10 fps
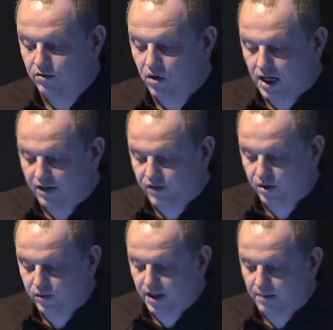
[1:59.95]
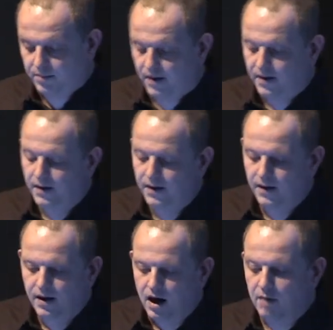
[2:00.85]
the wrong avenue with it, but
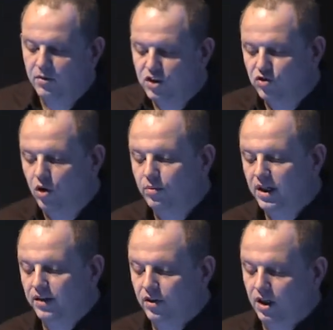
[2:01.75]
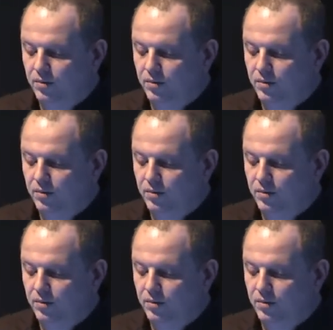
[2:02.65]
I'm a strong believer in